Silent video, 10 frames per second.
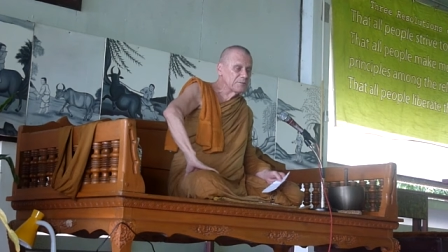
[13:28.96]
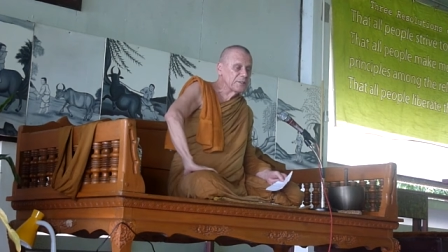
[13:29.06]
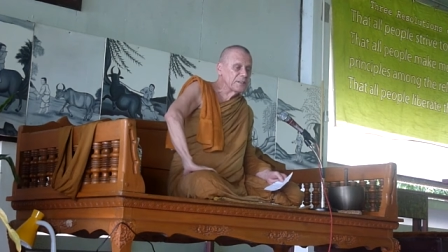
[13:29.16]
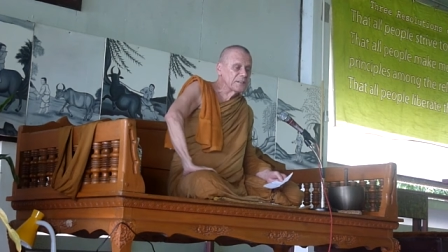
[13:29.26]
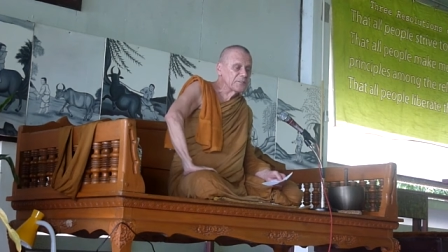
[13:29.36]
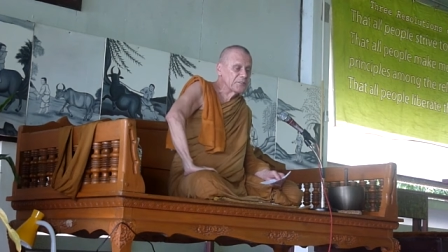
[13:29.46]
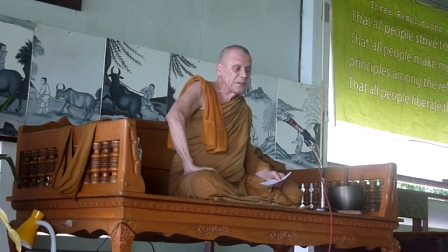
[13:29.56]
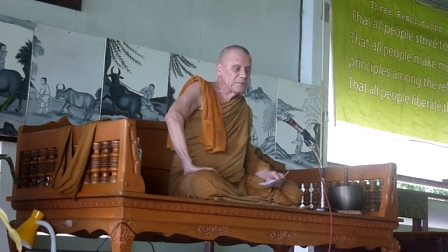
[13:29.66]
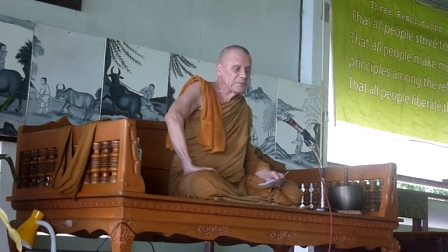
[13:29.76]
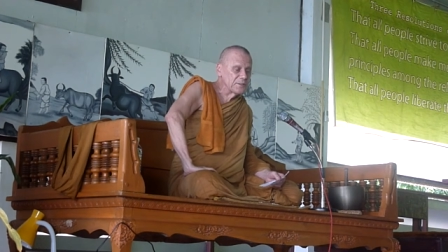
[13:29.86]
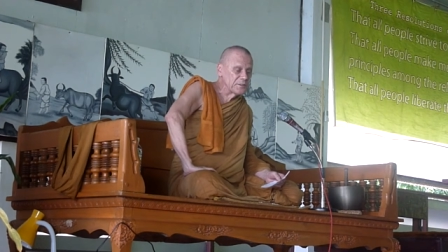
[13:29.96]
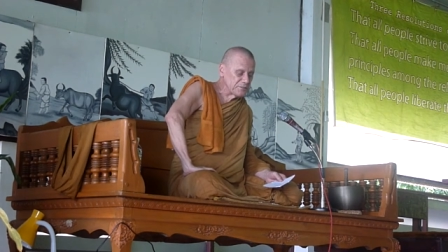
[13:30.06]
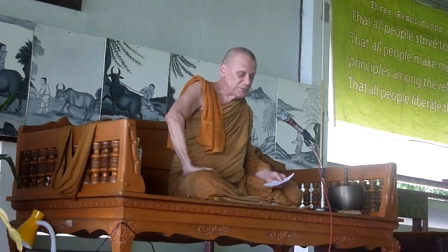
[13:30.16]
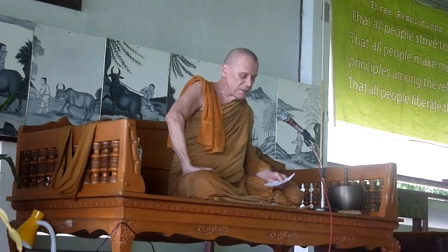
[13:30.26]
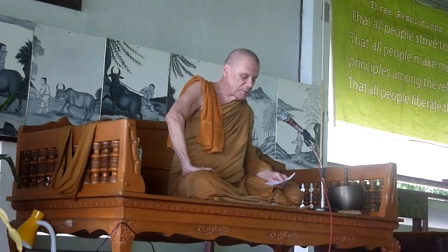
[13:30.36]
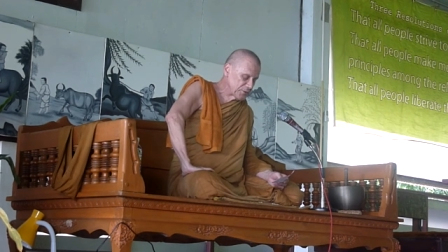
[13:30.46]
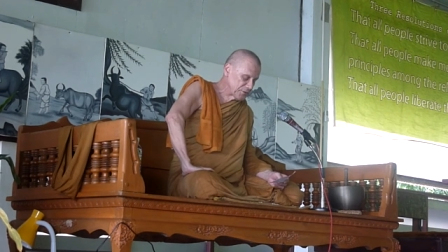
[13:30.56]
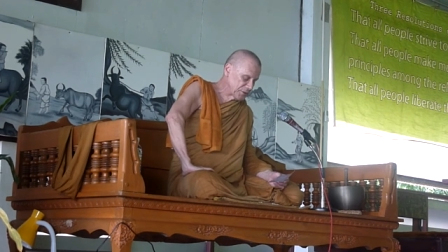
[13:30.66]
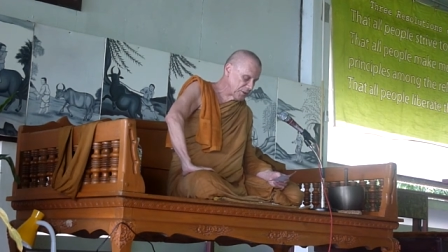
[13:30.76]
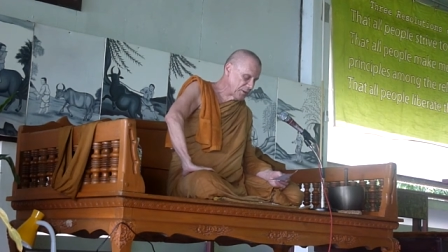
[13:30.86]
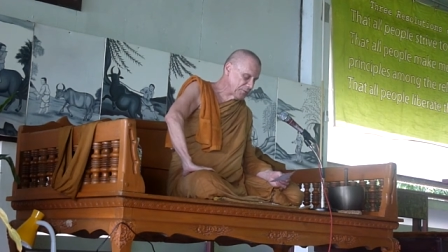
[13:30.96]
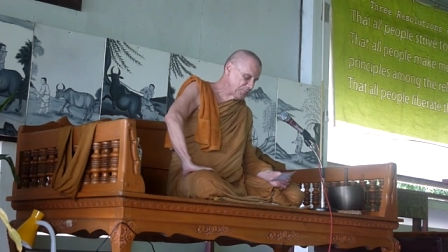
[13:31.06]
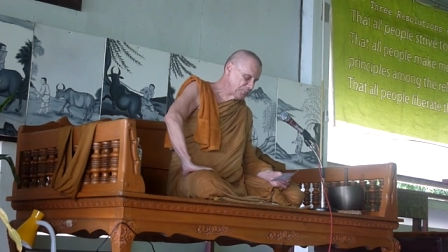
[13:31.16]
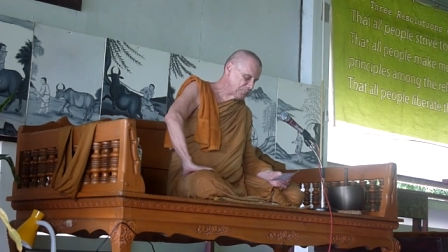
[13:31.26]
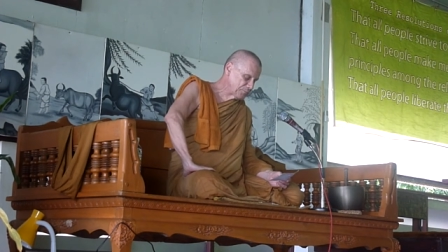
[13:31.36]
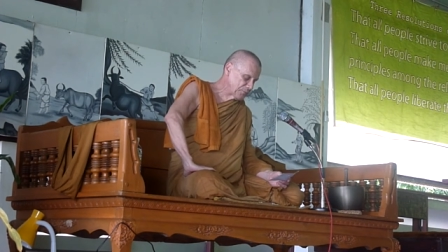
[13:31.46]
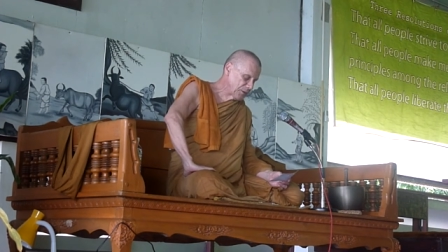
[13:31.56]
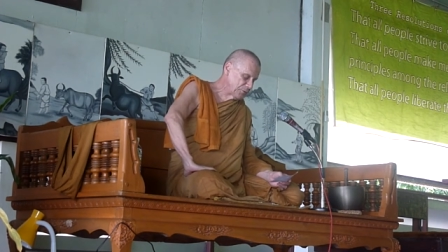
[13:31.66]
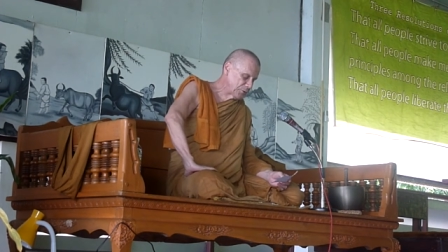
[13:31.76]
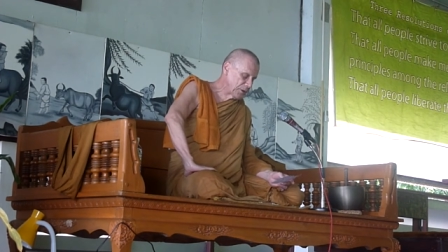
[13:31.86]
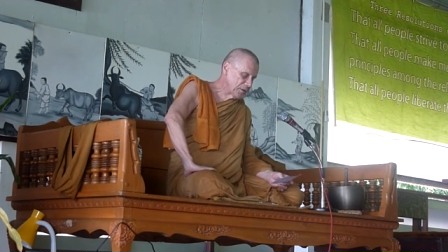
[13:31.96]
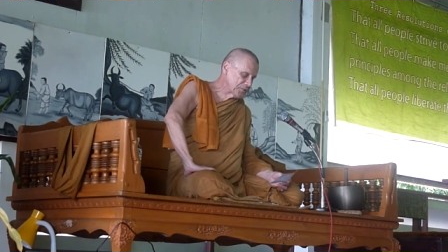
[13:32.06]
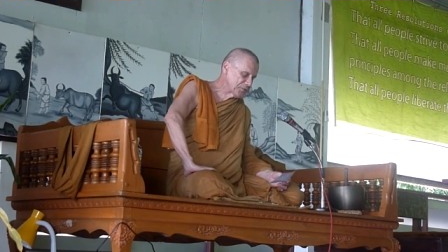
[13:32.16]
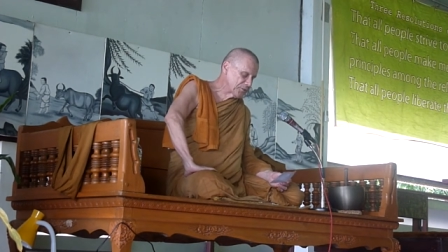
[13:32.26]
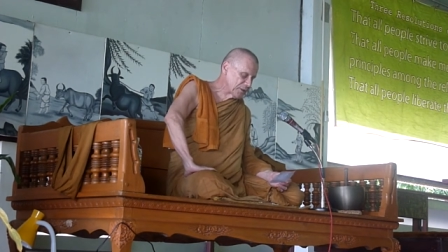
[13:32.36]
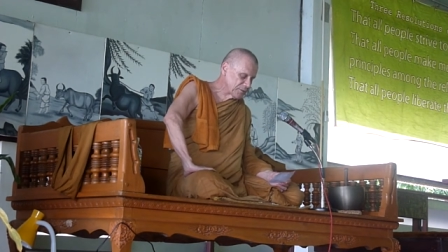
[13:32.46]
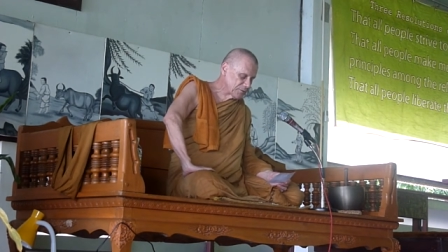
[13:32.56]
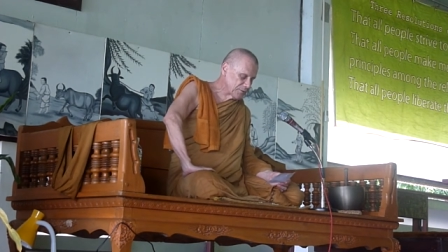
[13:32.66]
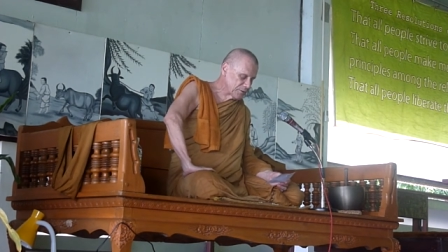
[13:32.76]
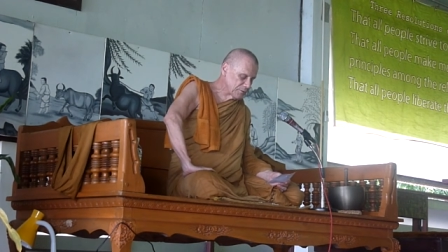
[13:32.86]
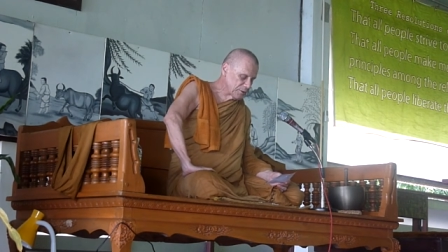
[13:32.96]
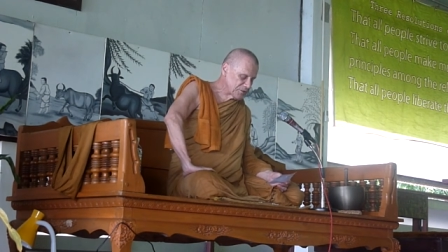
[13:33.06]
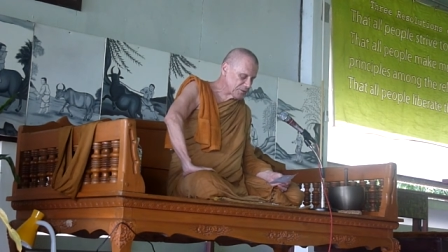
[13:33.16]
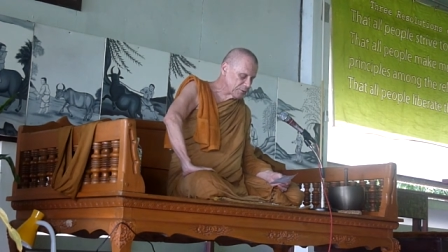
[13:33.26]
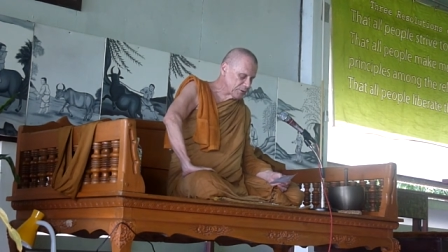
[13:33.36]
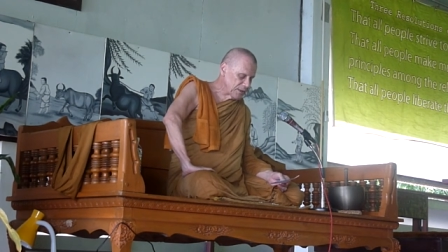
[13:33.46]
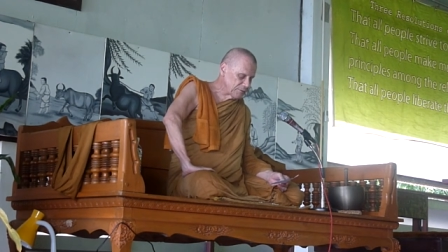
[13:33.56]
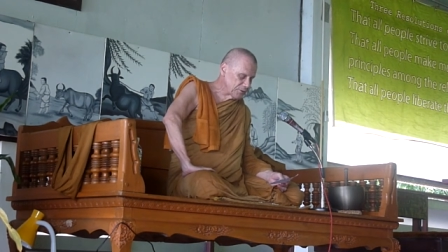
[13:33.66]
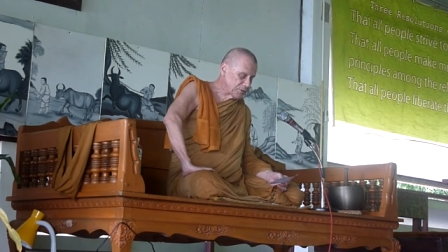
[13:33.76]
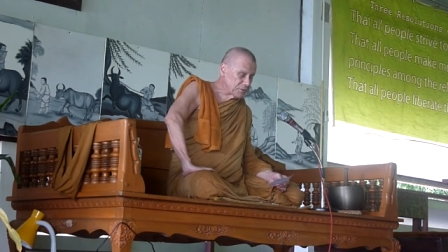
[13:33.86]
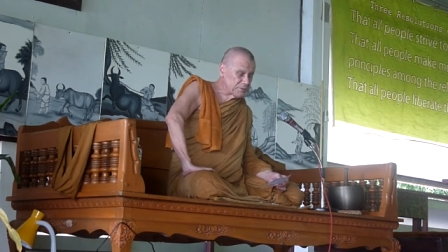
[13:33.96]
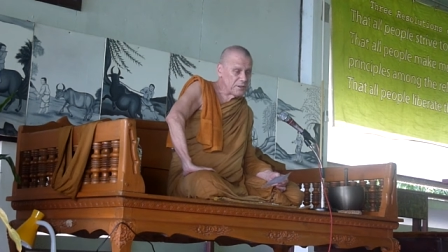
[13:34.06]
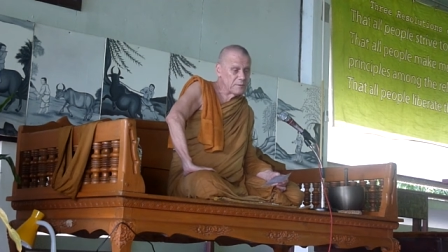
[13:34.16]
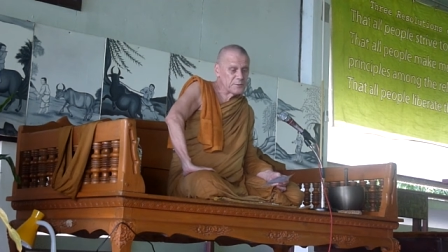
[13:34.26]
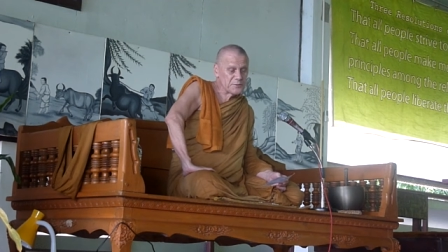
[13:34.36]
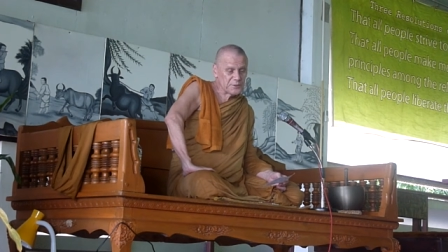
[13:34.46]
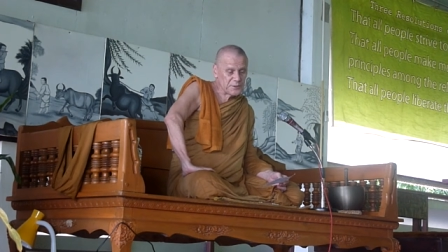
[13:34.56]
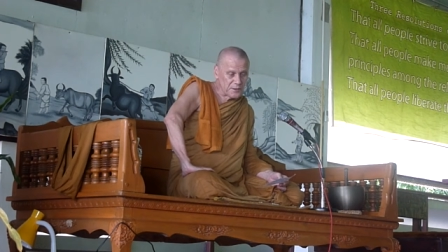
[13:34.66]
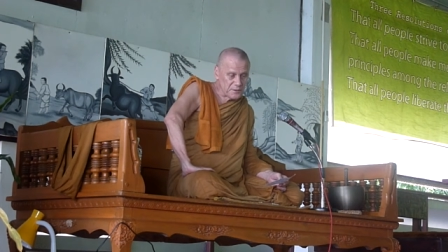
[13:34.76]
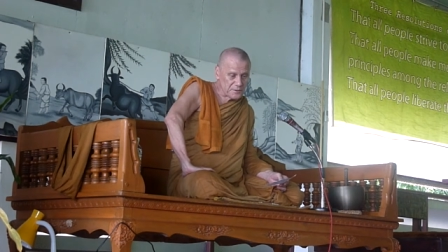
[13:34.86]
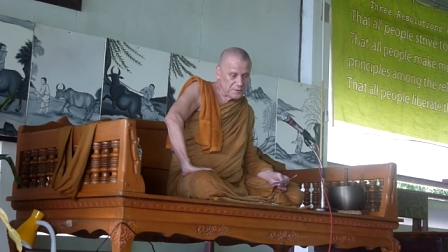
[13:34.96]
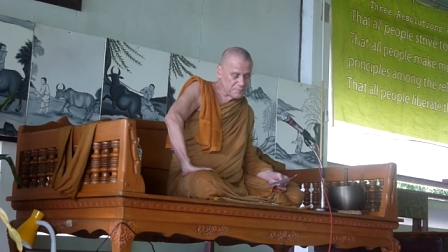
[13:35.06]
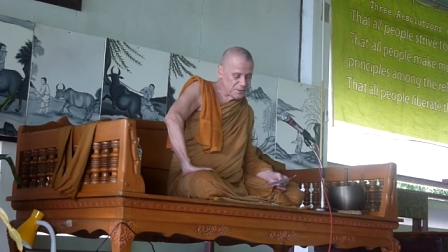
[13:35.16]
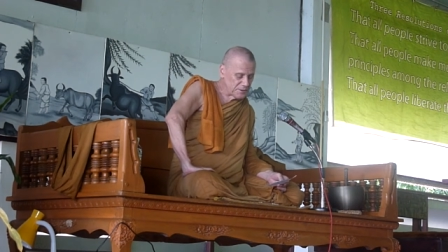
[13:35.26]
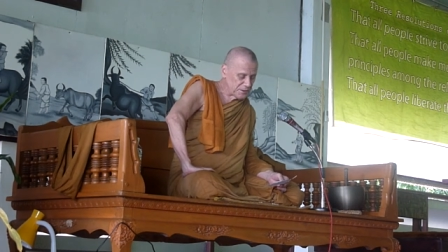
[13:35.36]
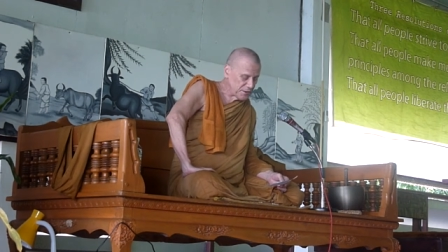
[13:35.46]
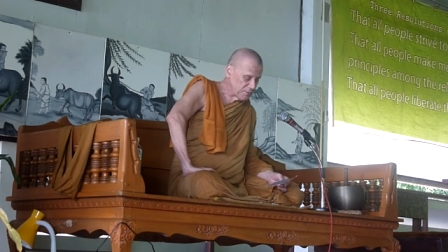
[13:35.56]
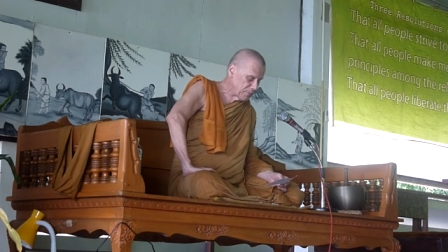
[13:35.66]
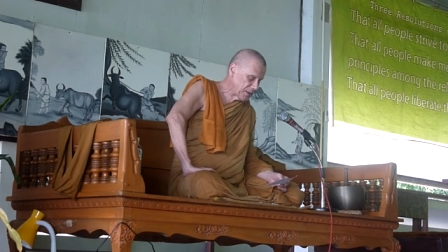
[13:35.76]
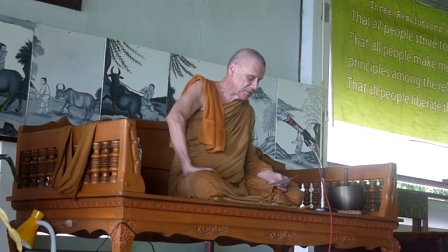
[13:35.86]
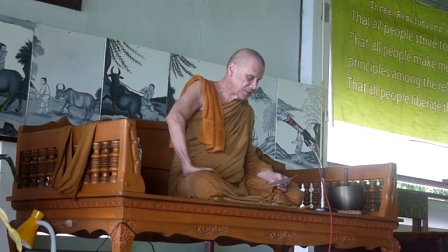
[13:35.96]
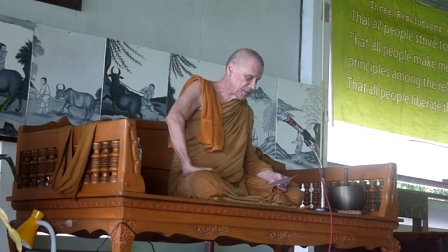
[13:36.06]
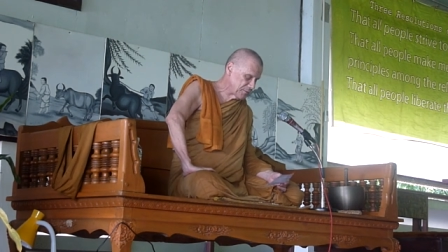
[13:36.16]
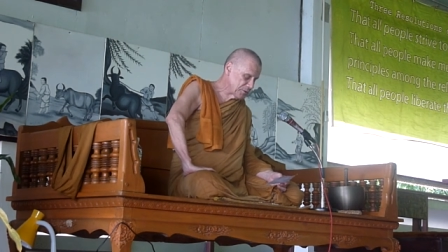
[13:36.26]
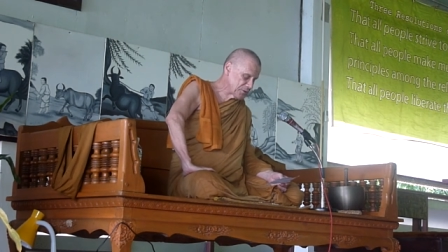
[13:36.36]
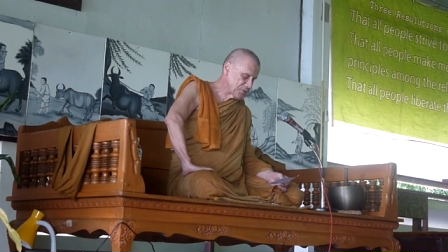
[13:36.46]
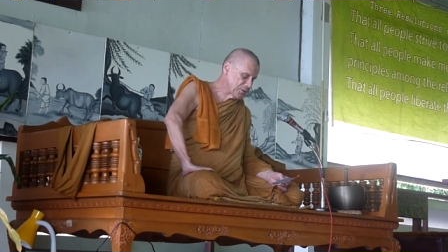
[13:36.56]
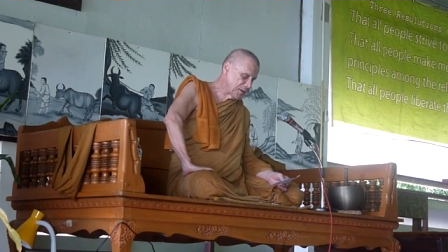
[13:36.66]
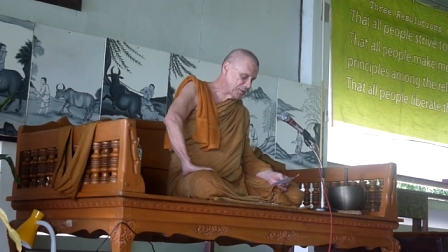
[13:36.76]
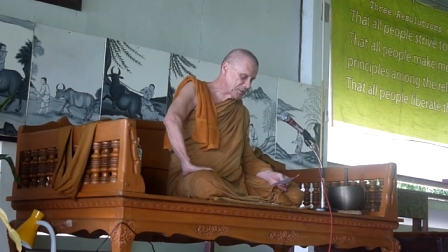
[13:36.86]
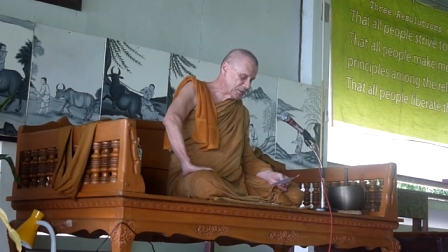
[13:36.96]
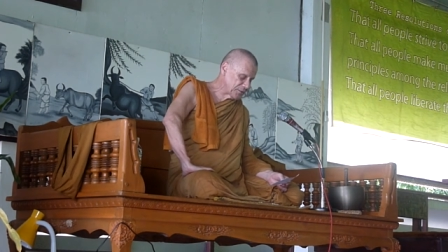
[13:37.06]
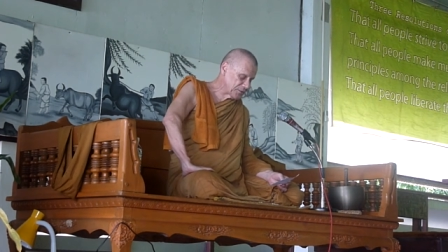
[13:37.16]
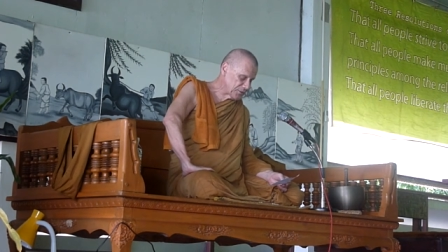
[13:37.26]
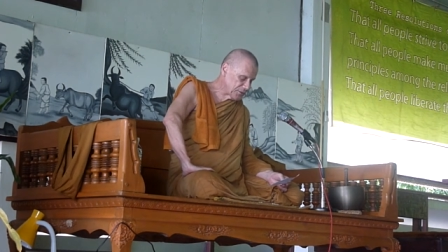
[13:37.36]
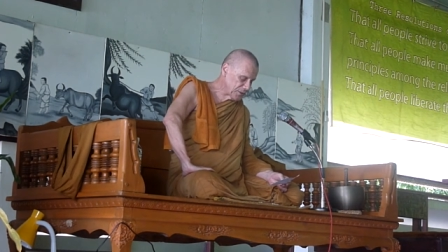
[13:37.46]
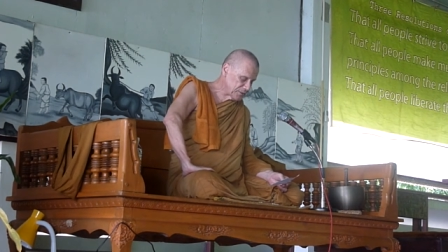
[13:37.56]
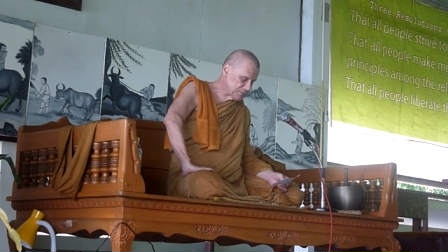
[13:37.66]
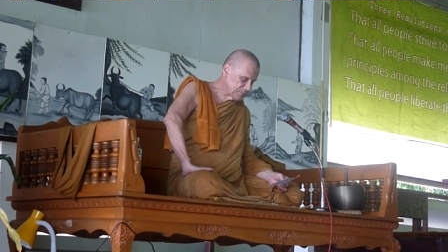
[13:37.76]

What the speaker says: feeling of self, then the defilements are gone. If you concentrate to a reasonable level, the defilements are gone, but they come back again once you aren't concentrated.